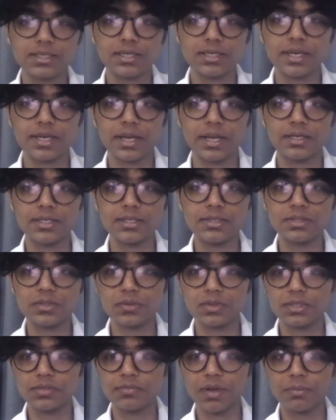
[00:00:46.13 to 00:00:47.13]
and attendees
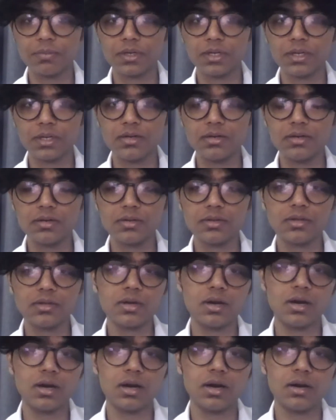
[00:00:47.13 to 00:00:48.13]
to this webinar.
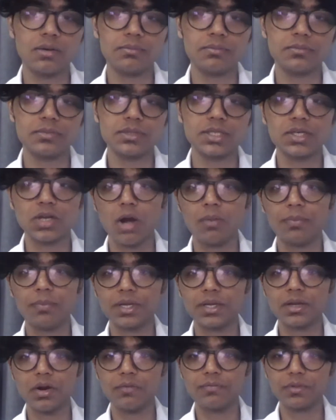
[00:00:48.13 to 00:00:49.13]
The
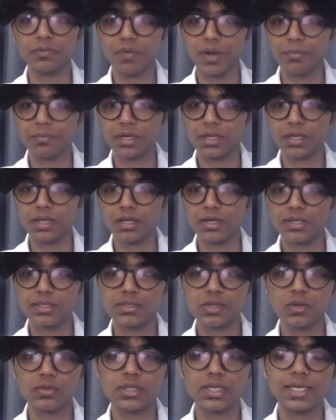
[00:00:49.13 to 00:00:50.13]
topic of the webinar
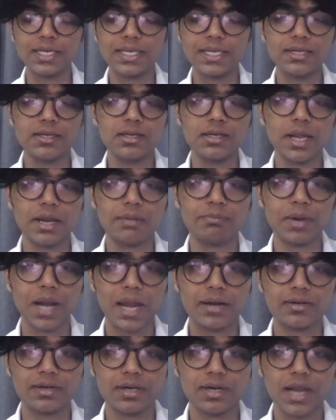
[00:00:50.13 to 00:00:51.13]
is on the legal and
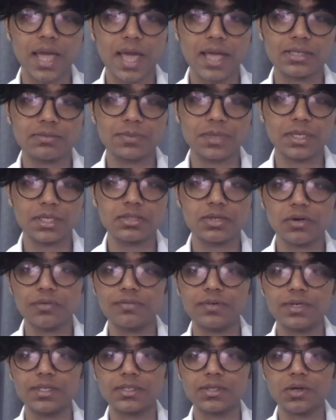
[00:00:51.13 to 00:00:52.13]
practical aspects
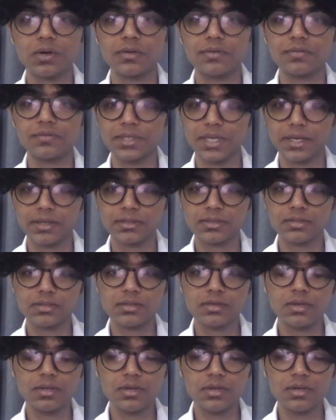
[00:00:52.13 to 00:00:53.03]
of dishonor of checks.